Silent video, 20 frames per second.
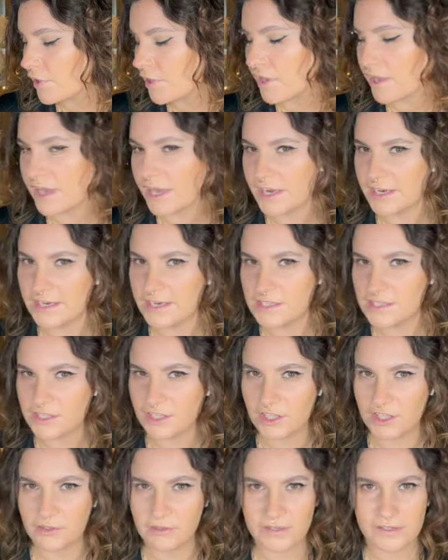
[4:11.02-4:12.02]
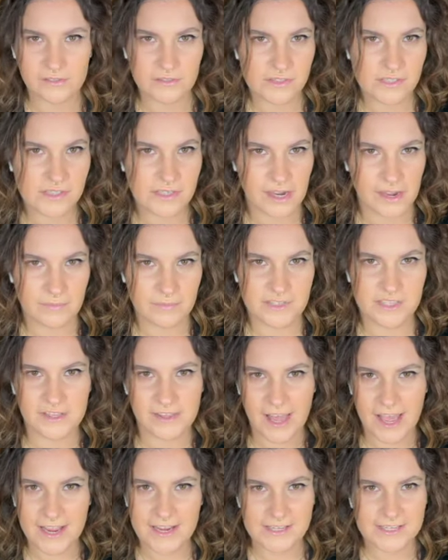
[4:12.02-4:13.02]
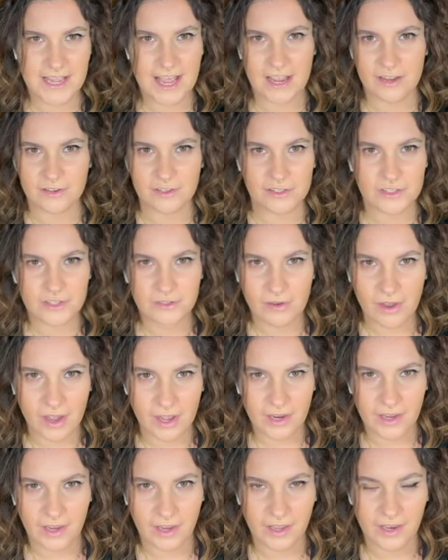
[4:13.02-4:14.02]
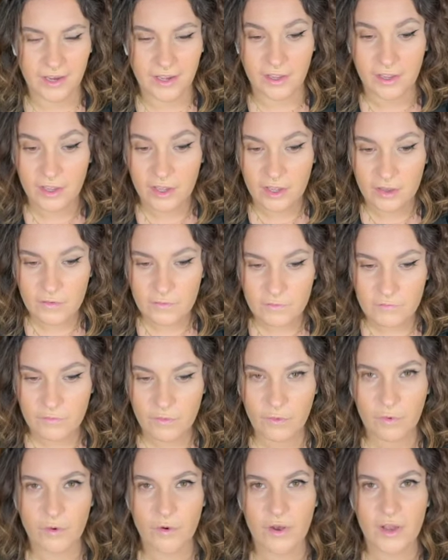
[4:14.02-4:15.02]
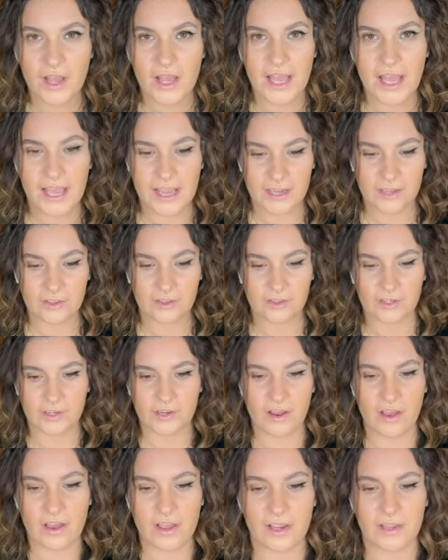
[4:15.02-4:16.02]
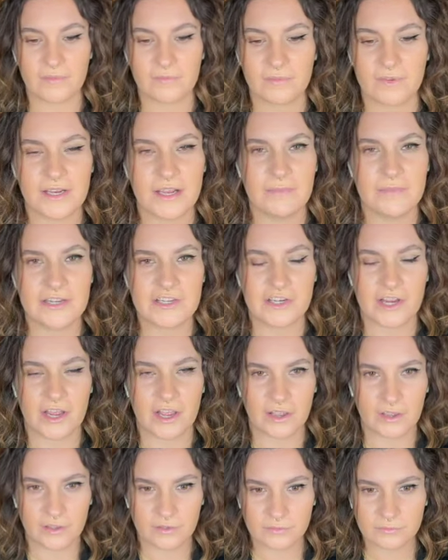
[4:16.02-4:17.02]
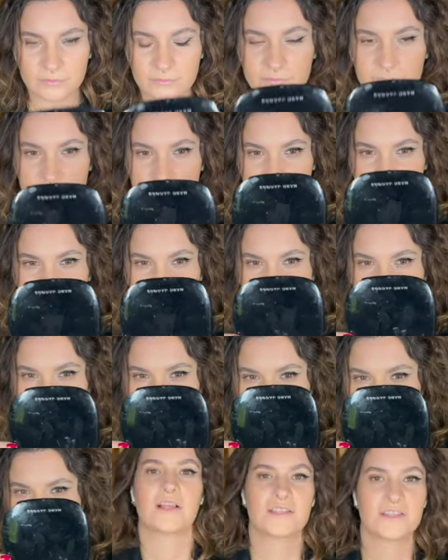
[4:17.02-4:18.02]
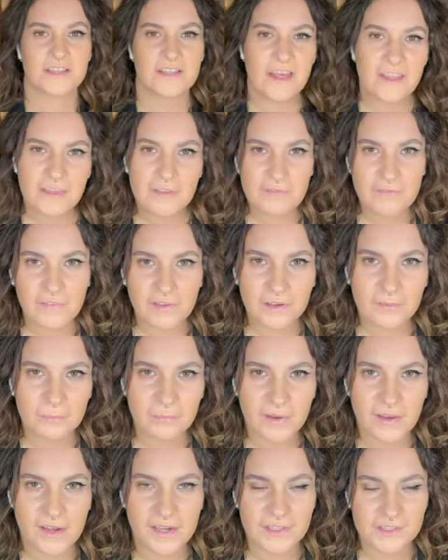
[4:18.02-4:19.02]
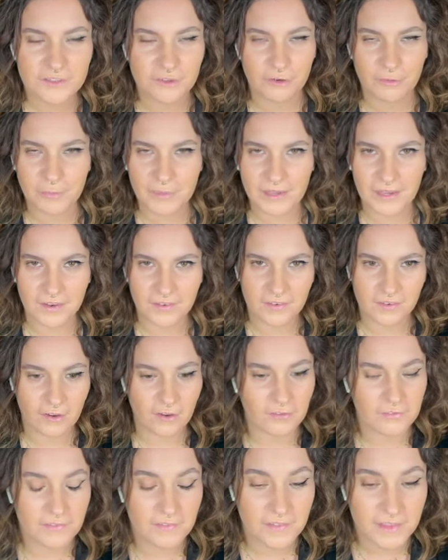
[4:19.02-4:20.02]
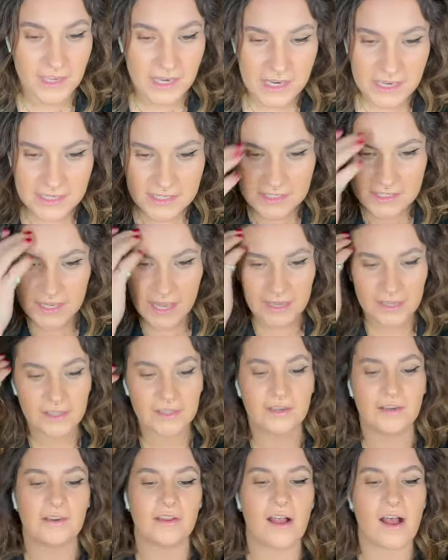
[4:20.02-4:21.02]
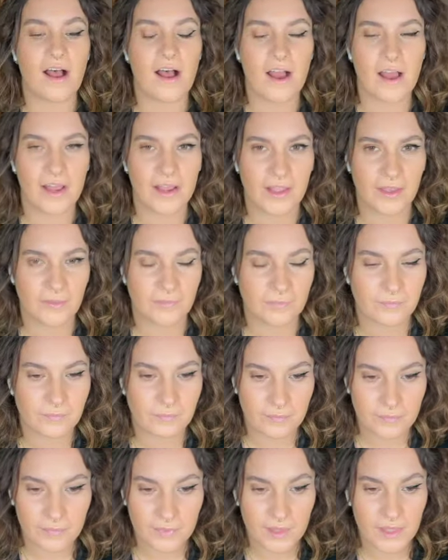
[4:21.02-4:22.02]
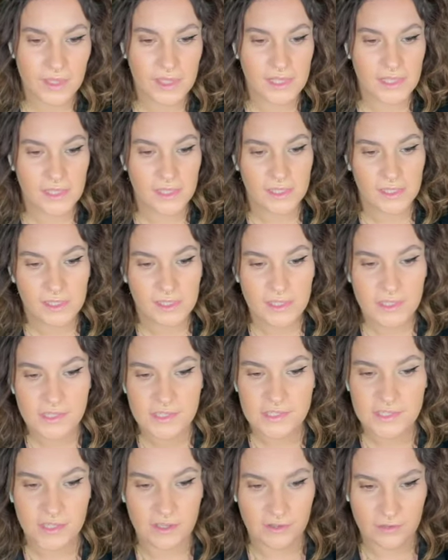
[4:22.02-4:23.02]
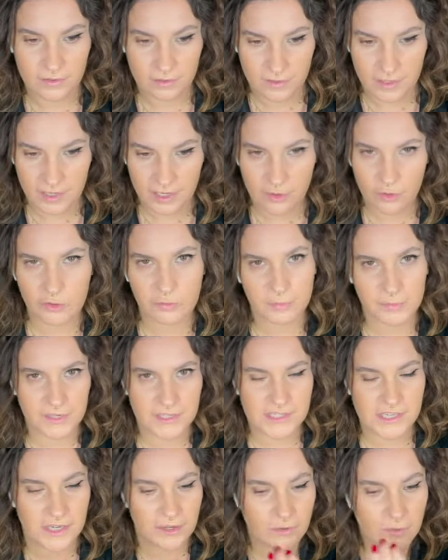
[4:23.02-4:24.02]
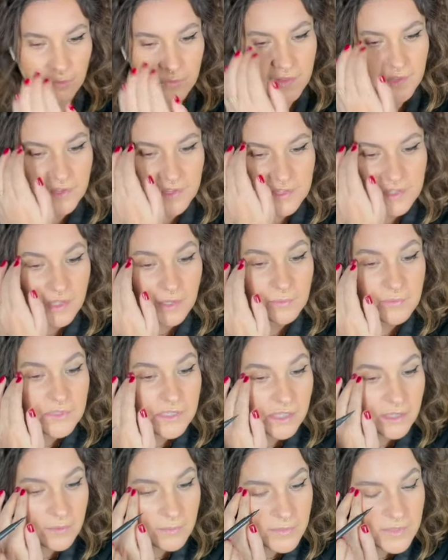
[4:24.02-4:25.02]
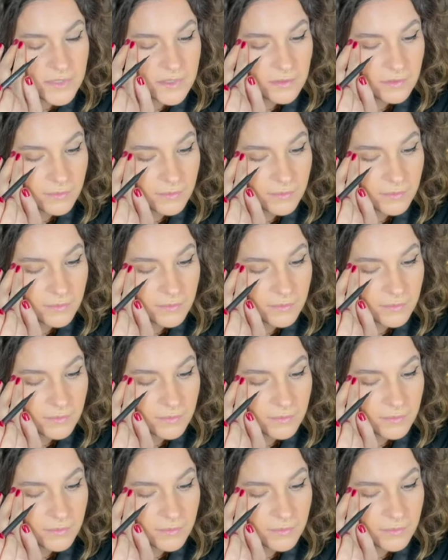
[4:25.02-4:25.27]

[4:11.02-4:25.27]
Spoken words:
And it's a cute little step. So that is how you do eyeliner for a hooded eye. Let me check. So then the fun part, to repeat it on the second eye. So incorporating all those same tips.